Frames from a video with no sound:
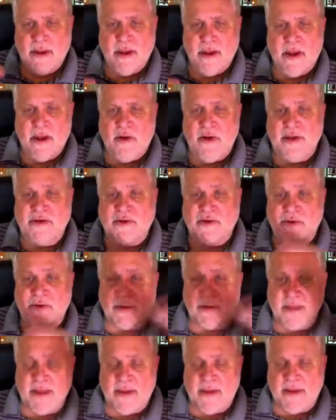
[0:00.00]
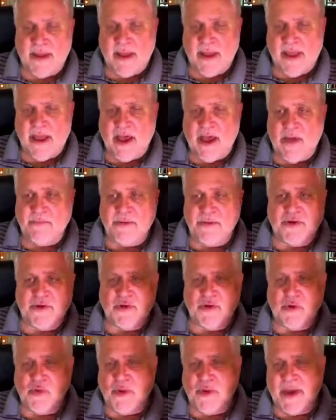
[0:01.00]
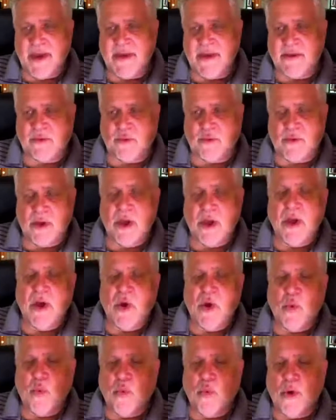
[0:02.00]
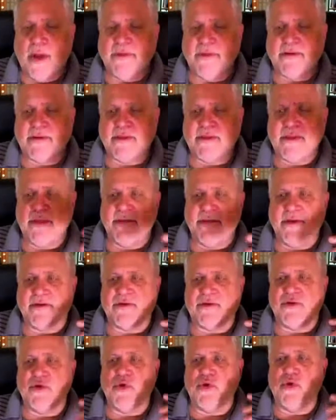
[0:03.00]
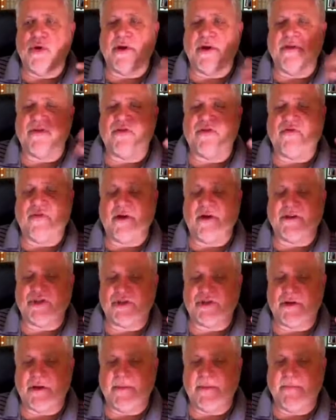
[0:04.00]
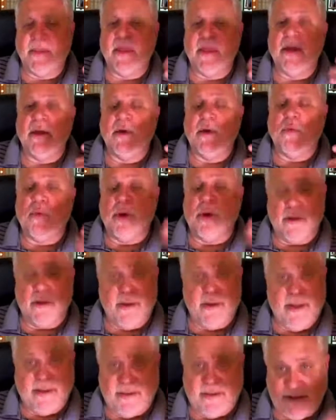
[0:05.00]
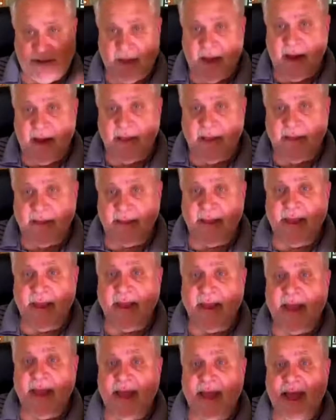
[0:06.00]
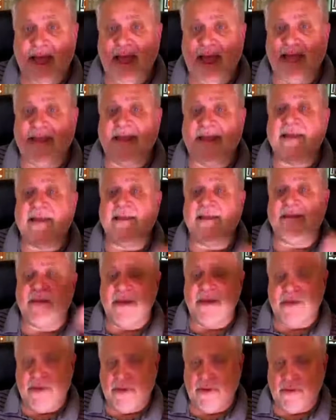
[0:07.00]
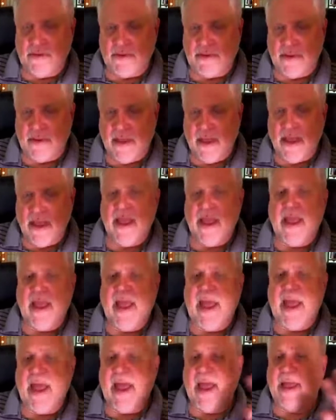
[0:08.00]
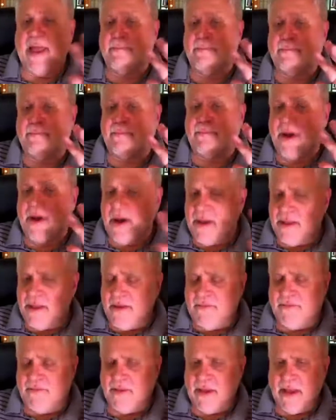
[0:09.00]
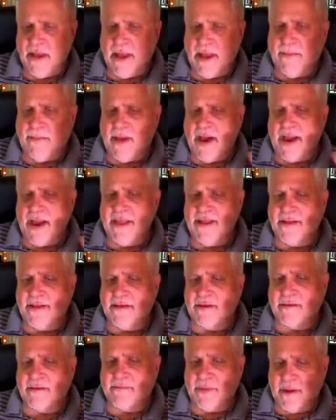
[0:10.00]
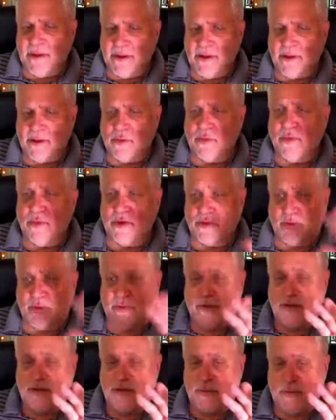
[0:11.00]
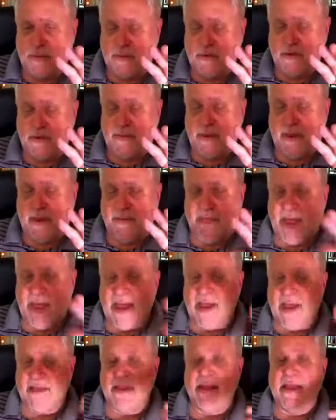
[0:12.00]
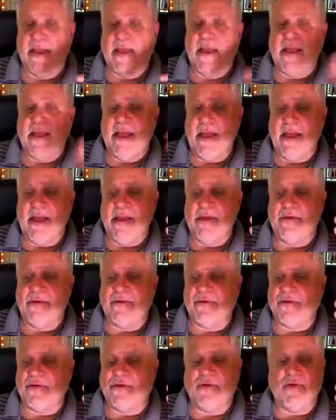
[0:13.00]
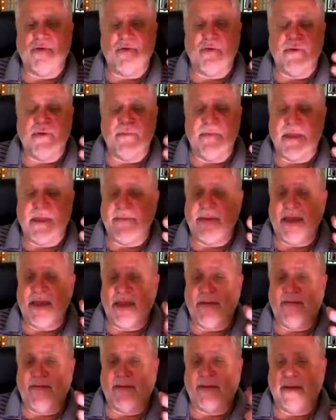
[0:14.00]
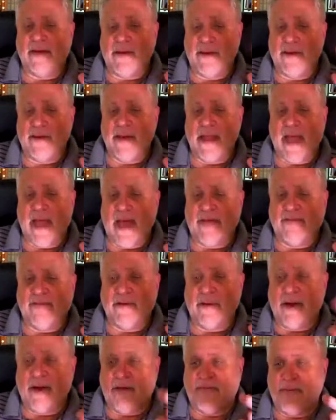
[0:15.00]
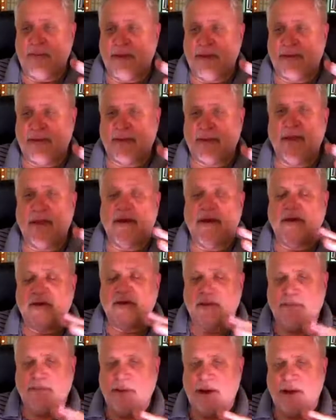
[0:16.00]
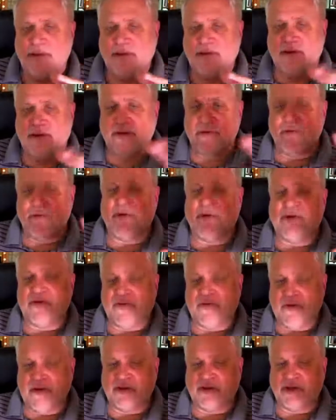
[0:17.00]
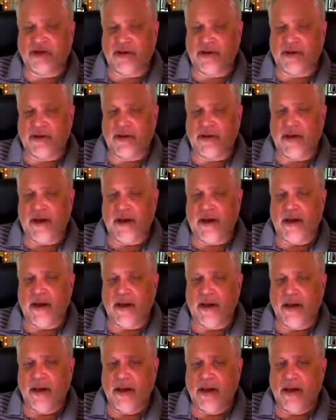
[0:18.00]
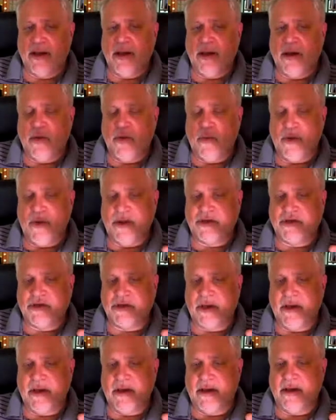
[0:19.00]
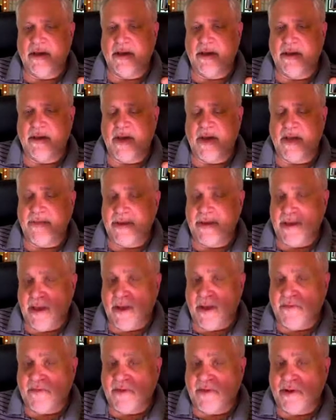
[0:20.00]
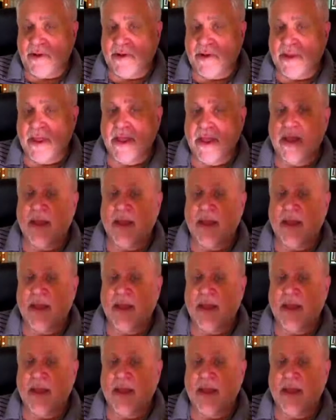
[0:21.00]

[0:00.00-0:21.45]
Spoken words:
All right, so it's going to help in two ways. Once this new construction, it started and it continues. And part of Biden's bill, which we'll talk more about that, is to maybe even have government-sponsored new construction, which might be helpful.